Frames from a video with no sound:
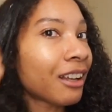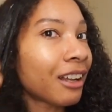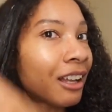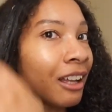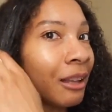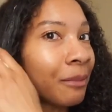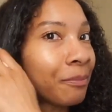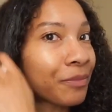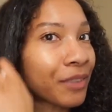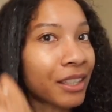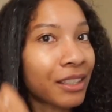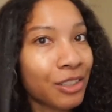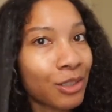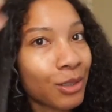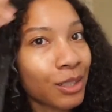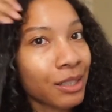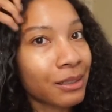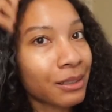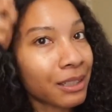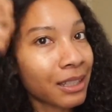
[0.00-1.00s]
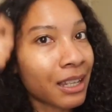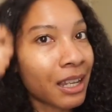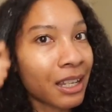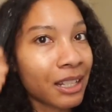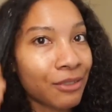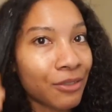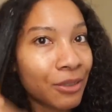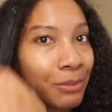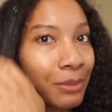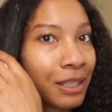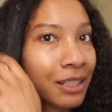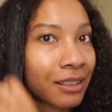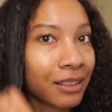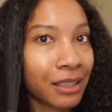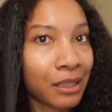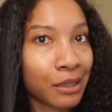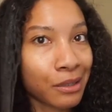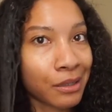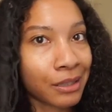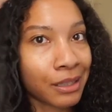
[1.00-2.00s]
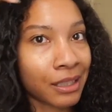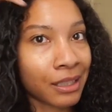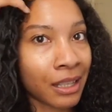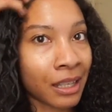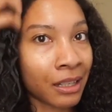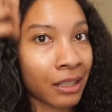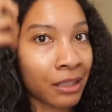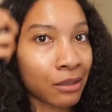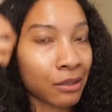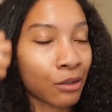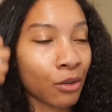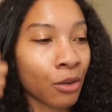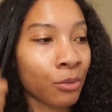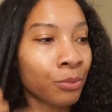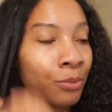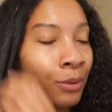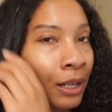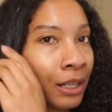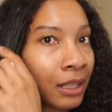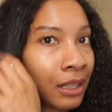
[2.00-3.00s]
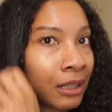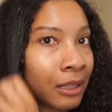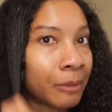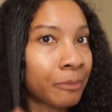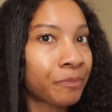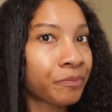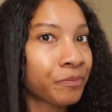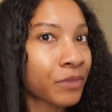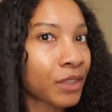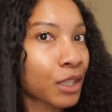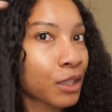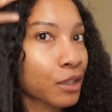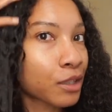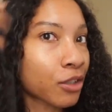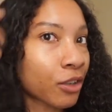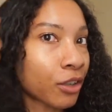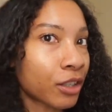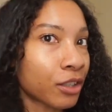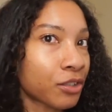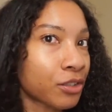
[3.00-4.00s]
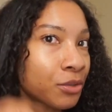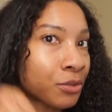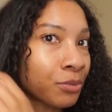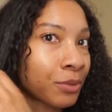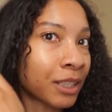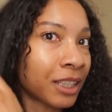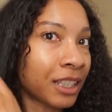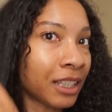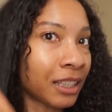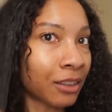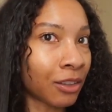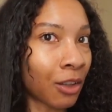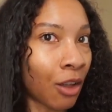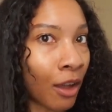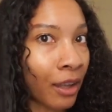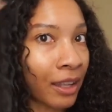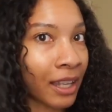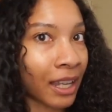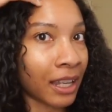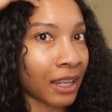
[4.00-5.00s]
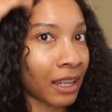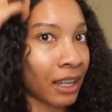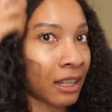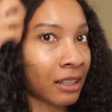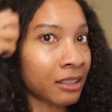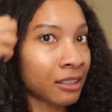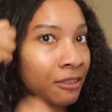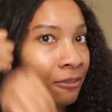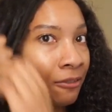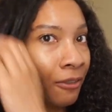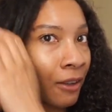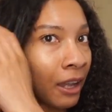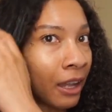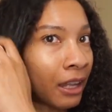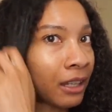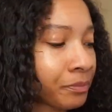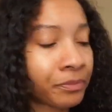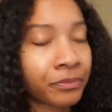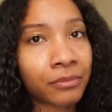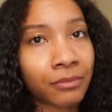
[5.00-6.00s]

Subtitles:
And then you can kind of immediately see that it's already starting to really elongate and define.